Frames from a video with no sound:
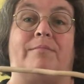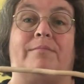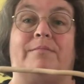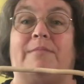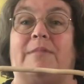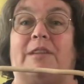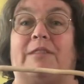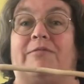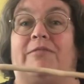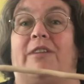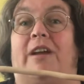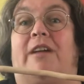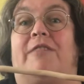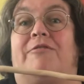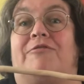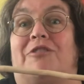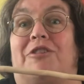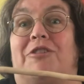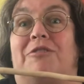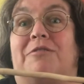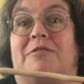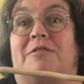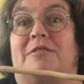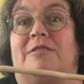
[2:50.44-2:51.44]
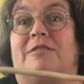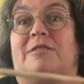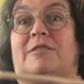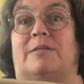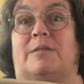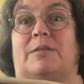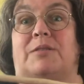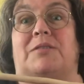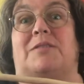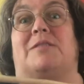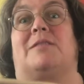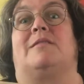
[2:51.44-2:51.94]
the fair folk,
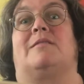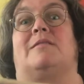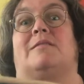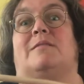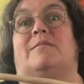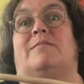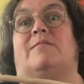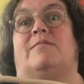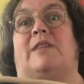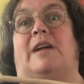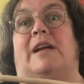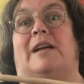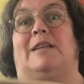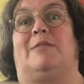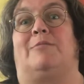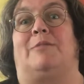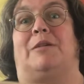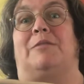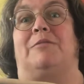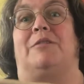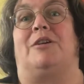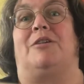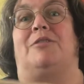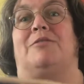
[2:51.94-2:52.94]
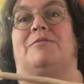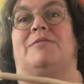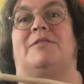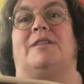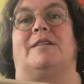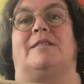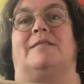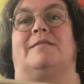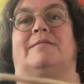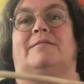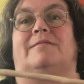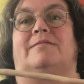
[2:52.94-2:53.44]
because it's fairly well known
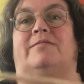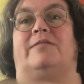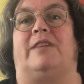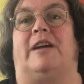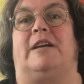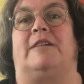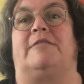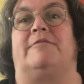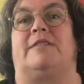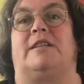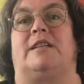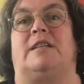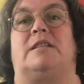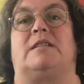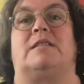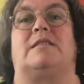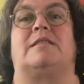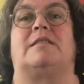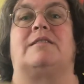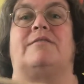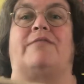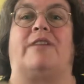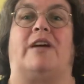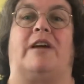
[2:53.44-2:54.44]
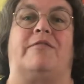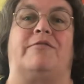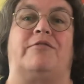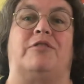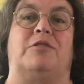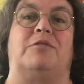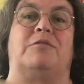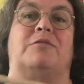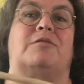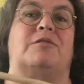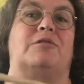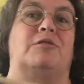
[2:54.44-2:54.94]
that fairies, the fair
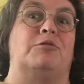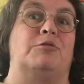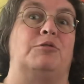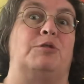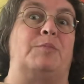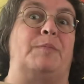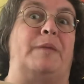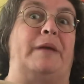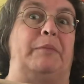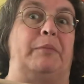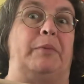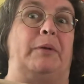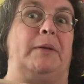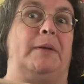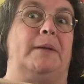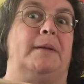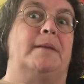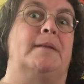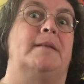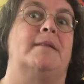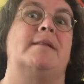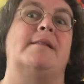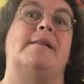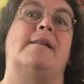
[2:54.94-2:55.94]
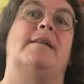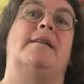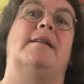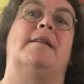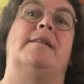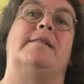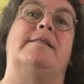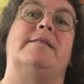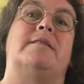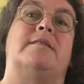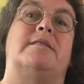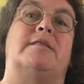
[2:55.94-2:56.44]
folk, the good people,
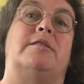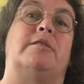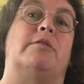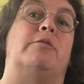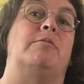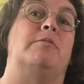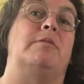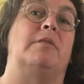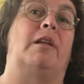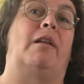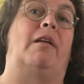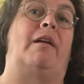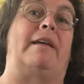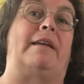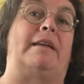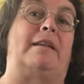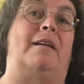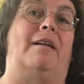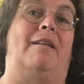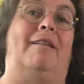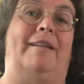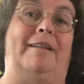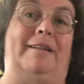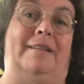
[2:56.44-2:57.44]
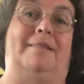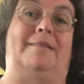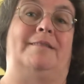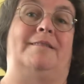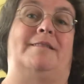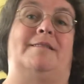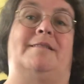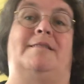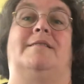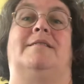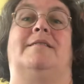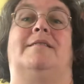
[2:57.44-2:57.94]
don't like iron.
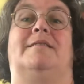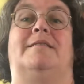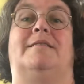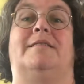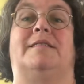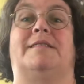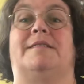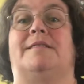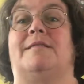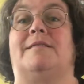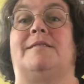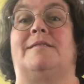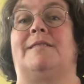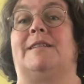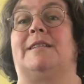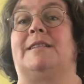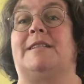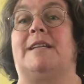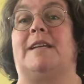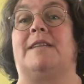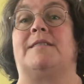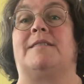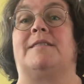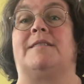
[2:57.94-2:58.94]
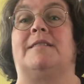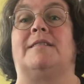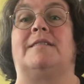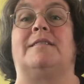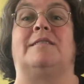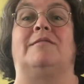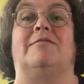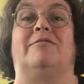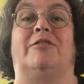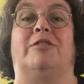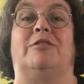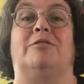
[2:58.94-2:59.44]
This is attested
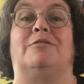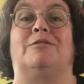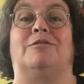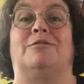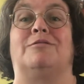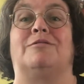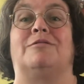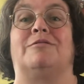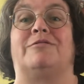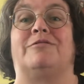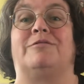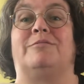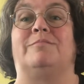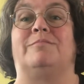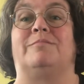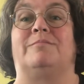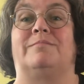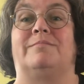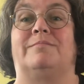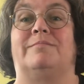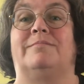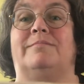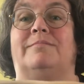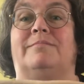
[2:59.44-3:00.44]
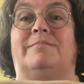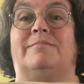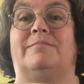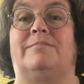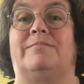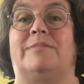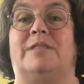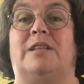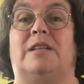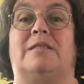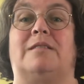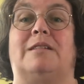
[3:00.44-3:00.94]
in folklore from
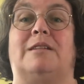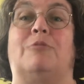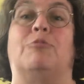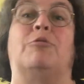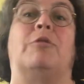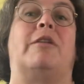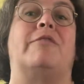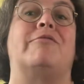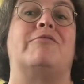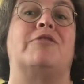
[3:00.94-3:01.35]
certainly all over